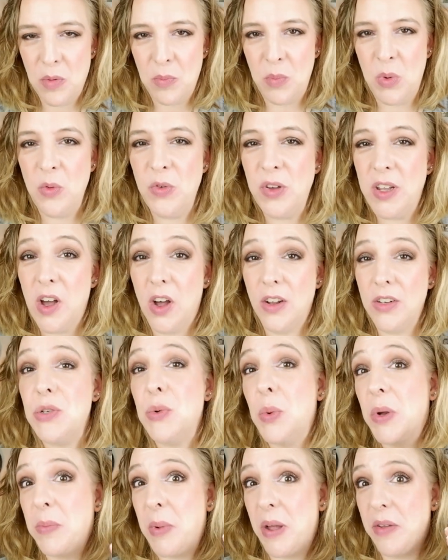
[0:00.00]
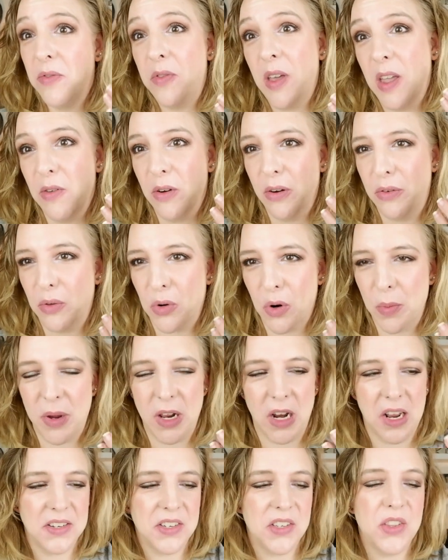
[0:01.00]
Moving on to one of my favorite
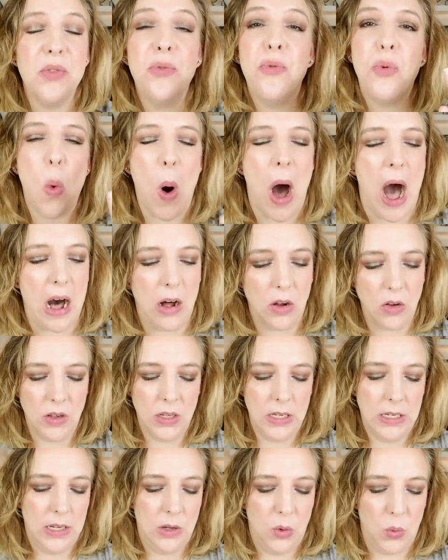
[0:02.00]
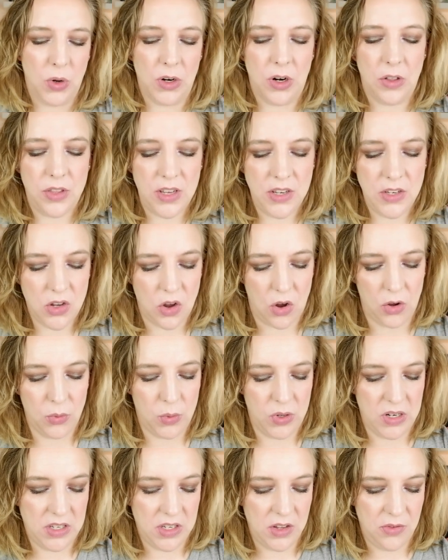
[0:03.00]
formulas, the voile. What are these called?
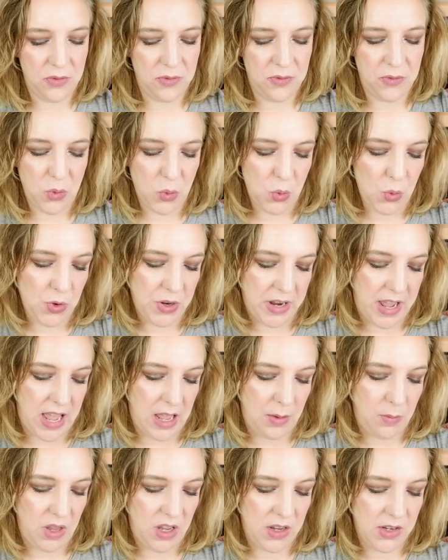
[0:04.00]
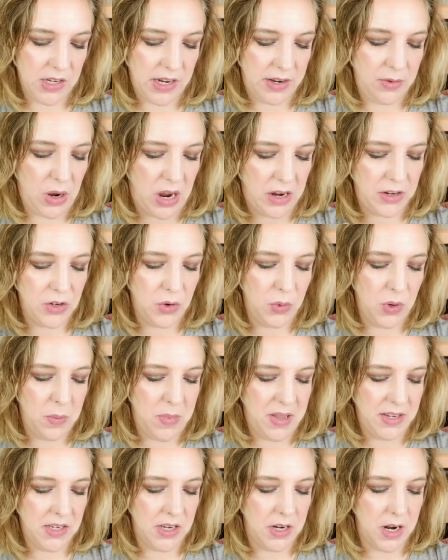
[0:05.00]
What is the full name? Because I, I don't want to
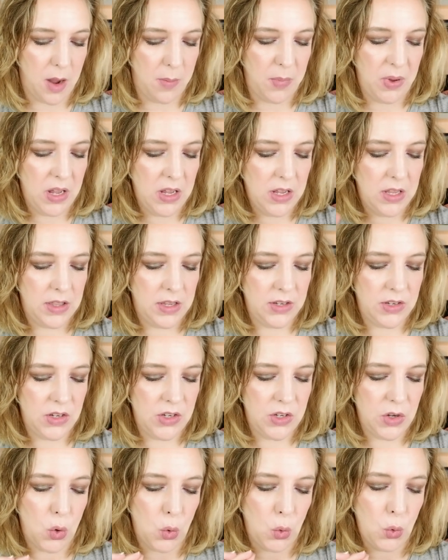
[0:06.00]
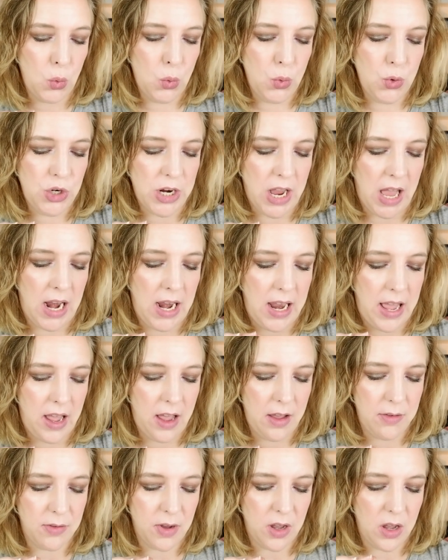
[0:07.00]
mess it up. This is Rouge à
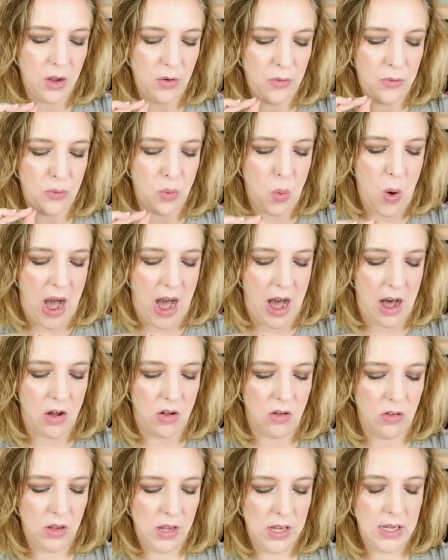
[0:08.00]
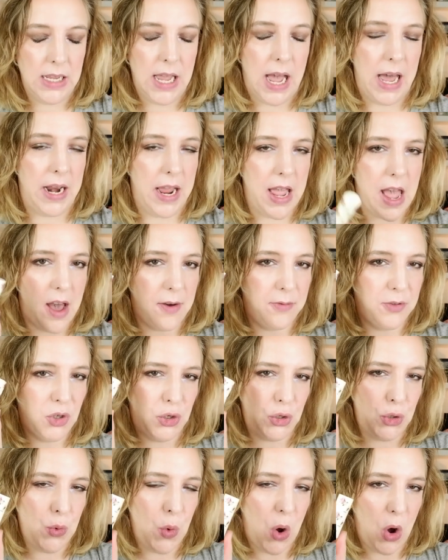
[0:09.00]
Lèvres Voile. And I have
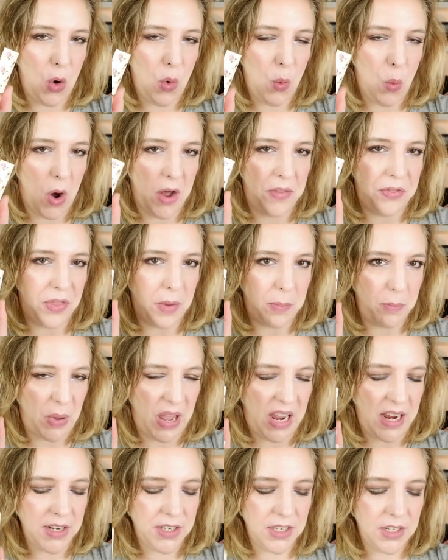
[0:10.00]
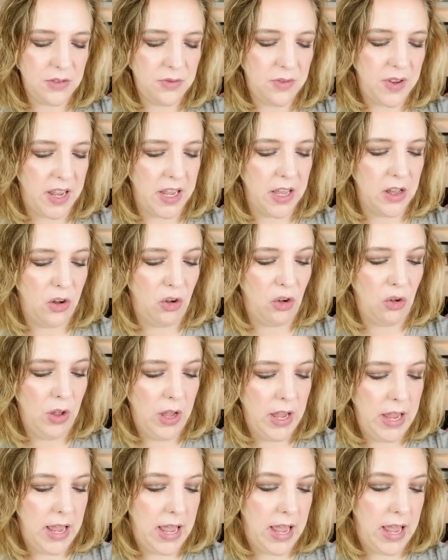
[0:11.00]
two oh one, The Painted Veil,